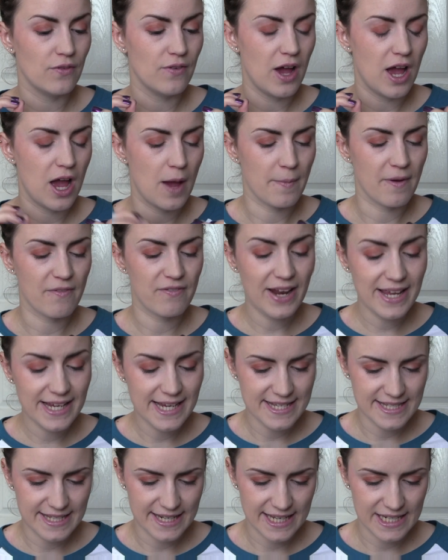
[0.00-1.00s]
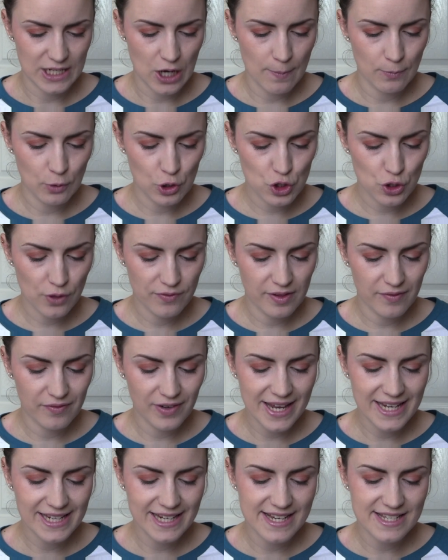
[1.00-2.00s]
of um, flakies in here. Now I'm not sure if
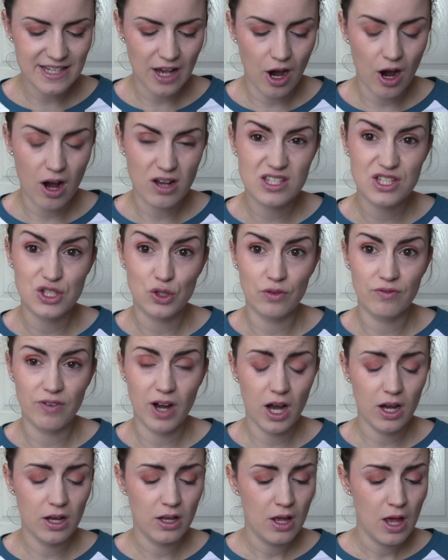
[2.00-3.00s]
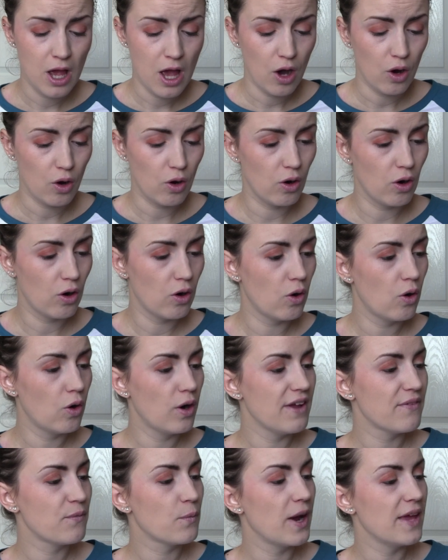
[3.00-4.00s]
the flakies are silver
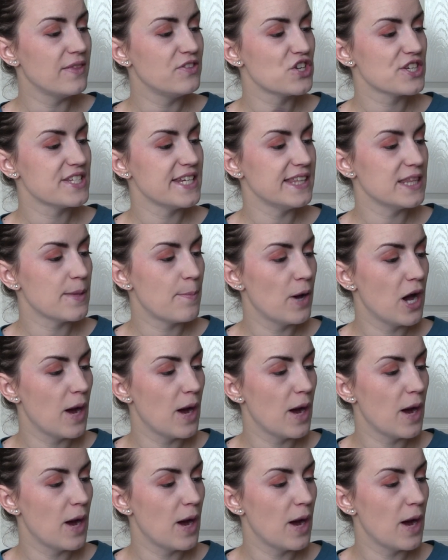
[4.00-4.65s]
or if in, just in the